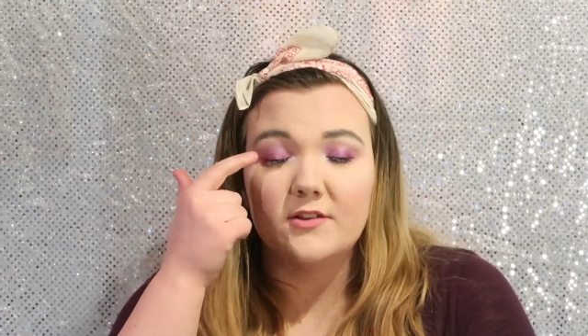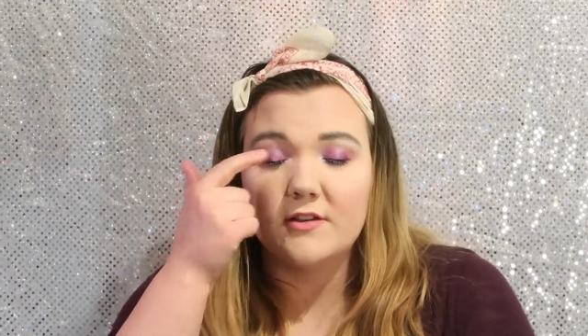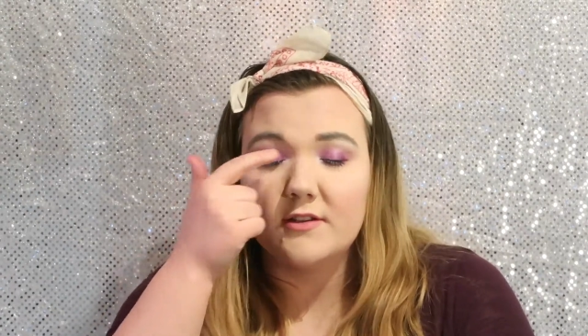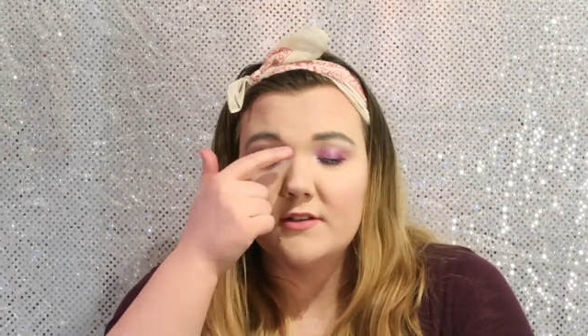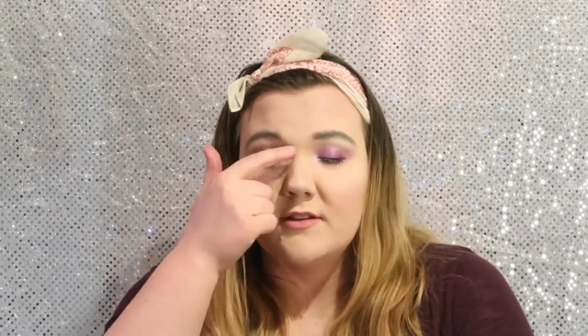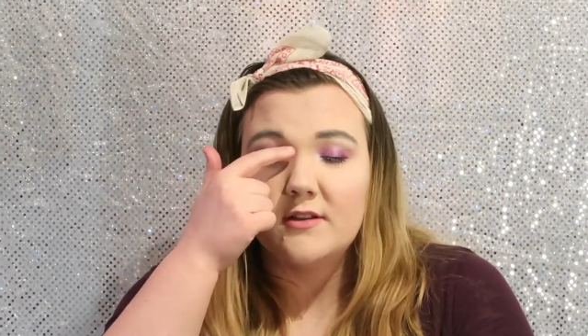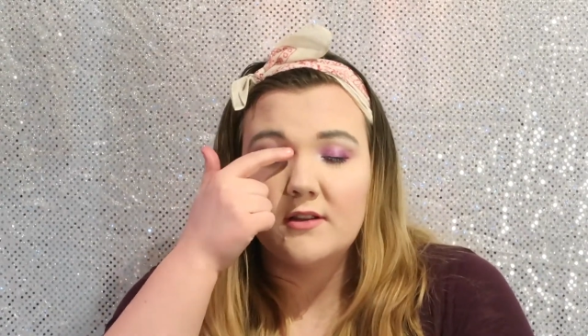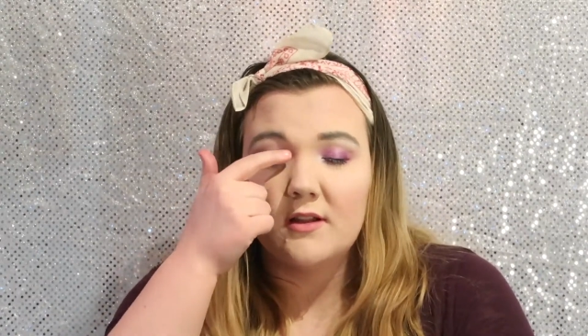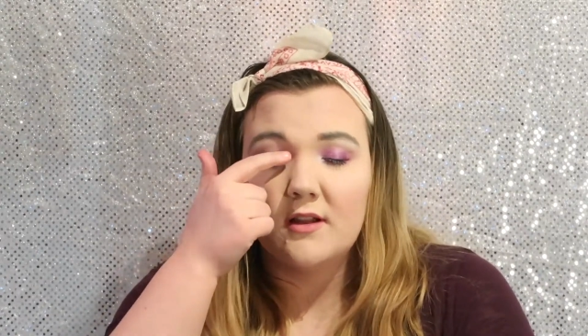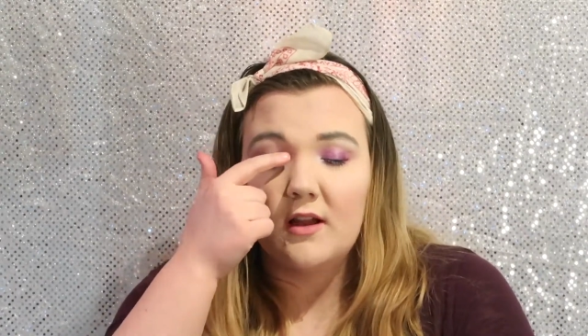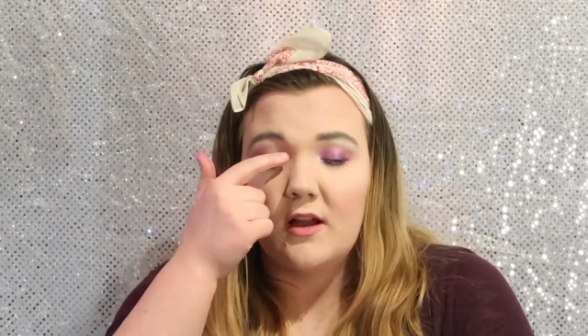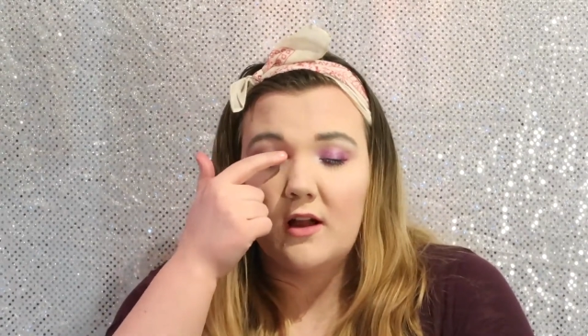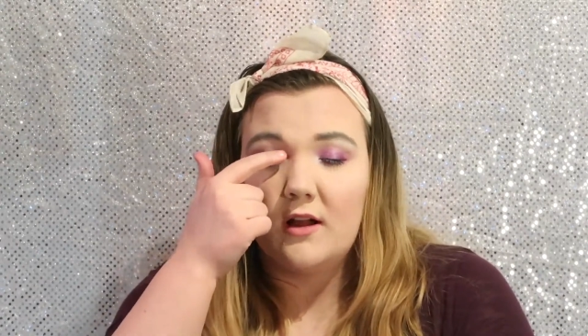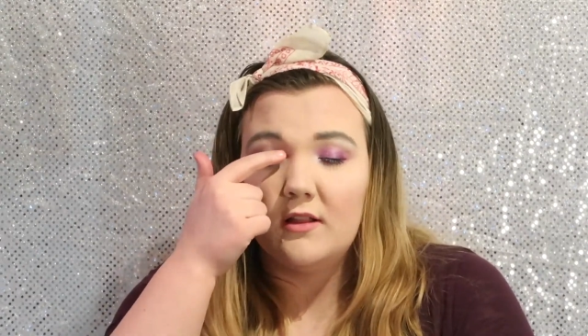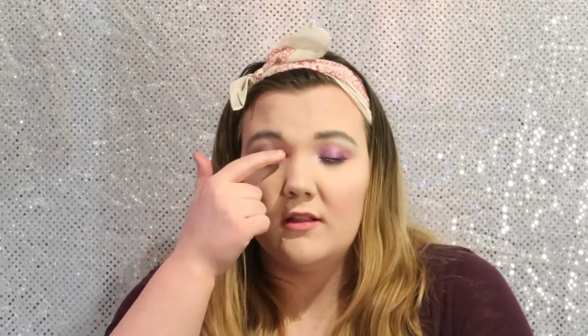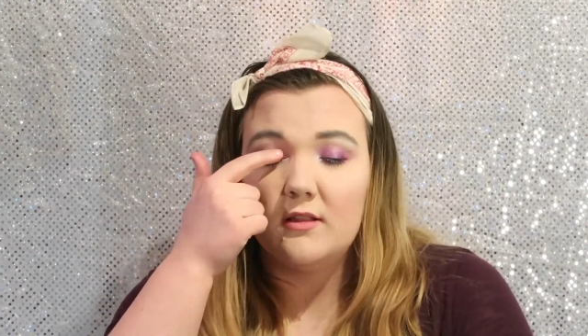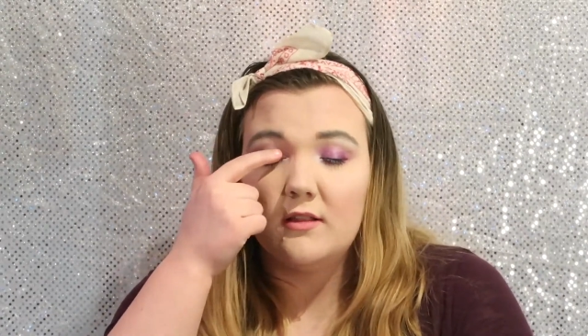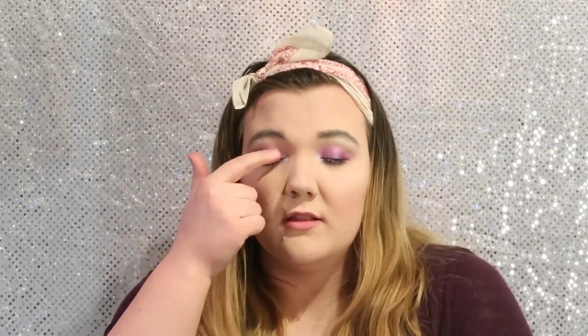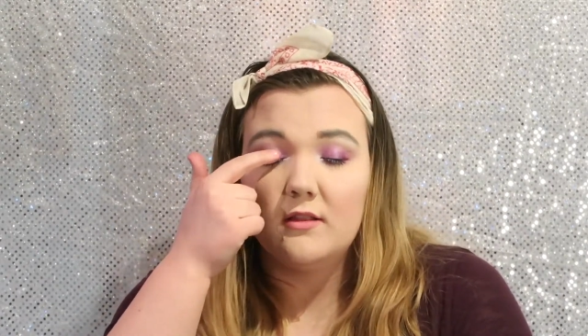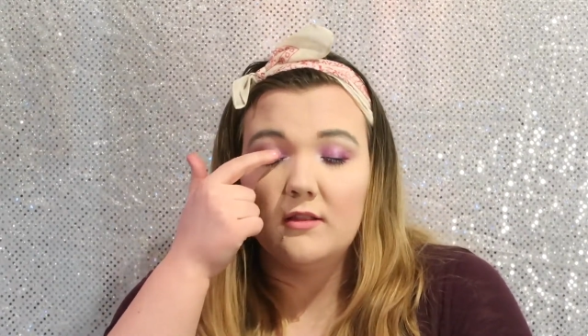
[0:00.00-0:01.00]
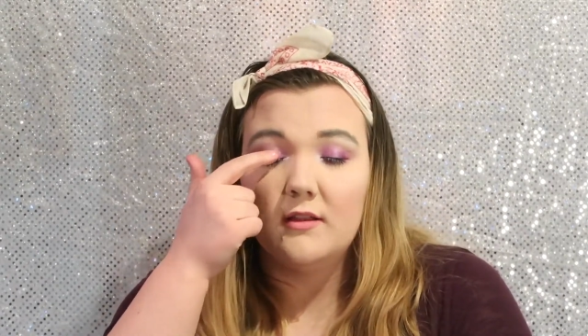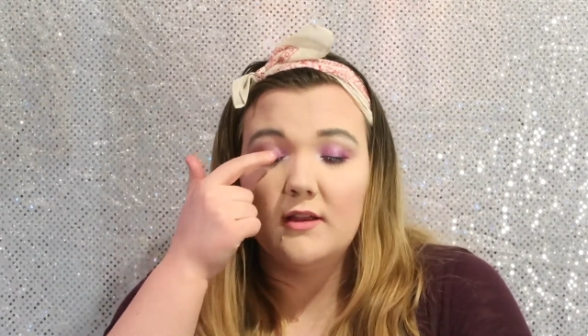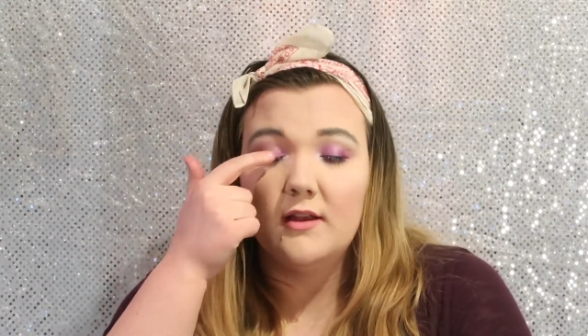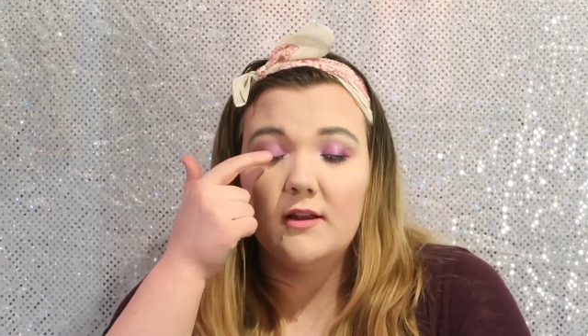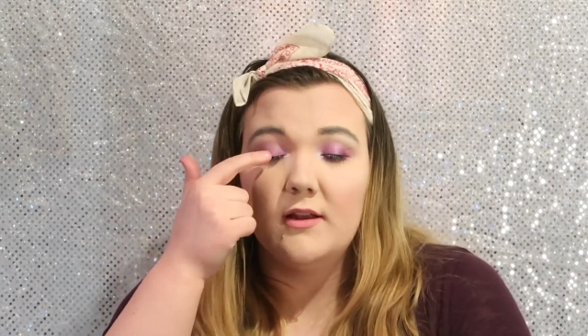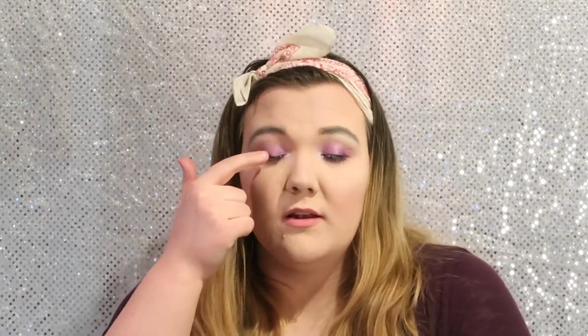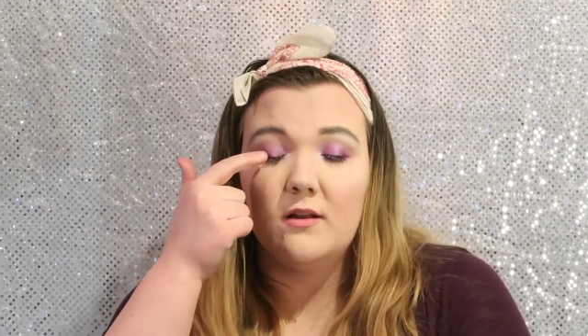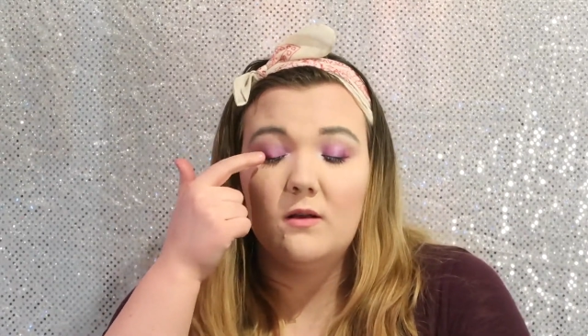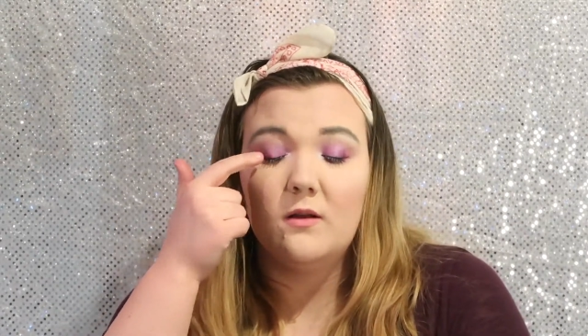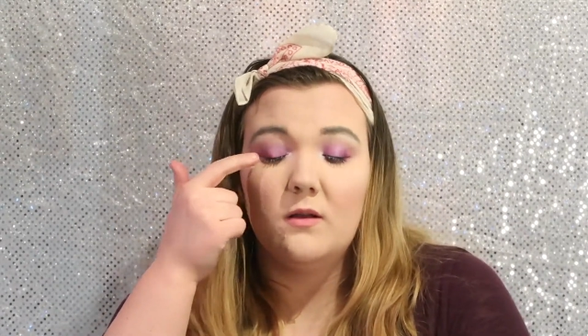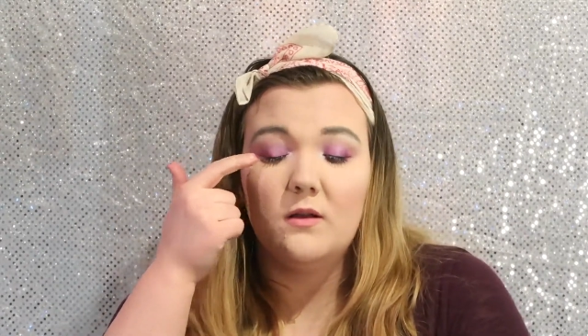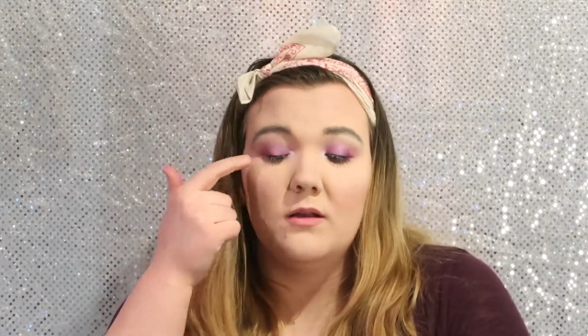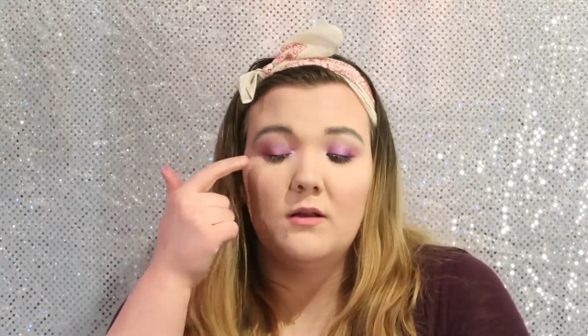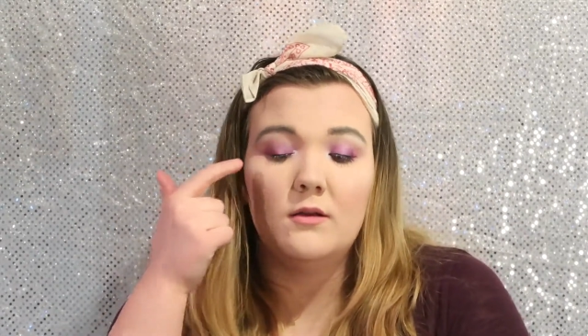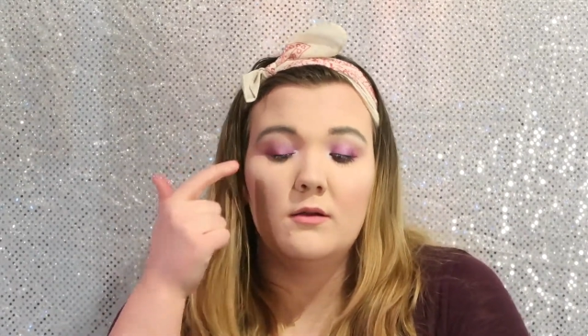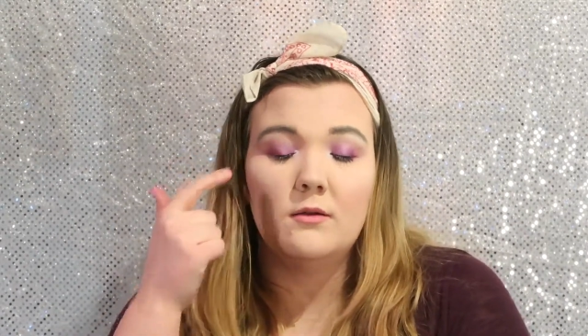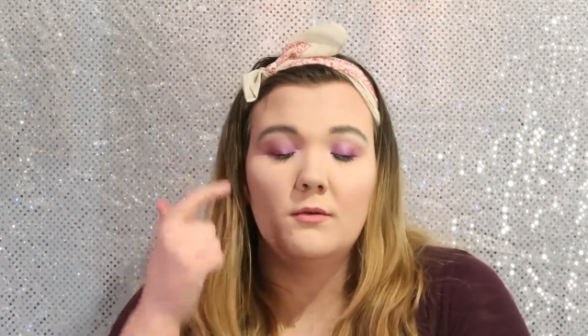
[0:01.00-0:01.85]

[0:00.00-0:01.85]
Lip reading: just a little